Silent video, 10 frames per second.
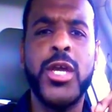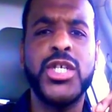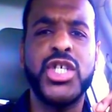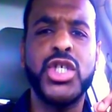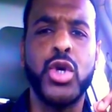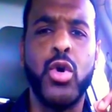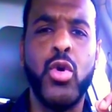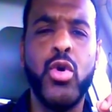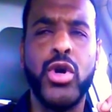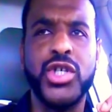She's a
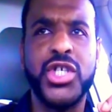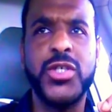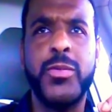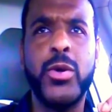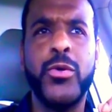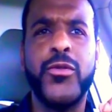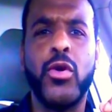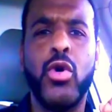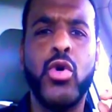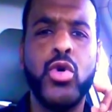whore. She's been with
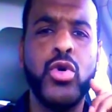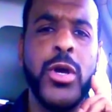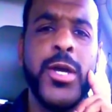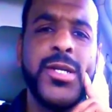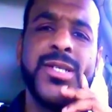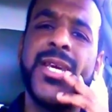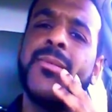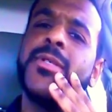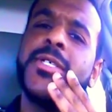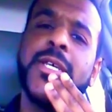the whole
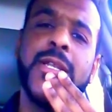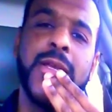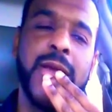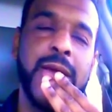damn city.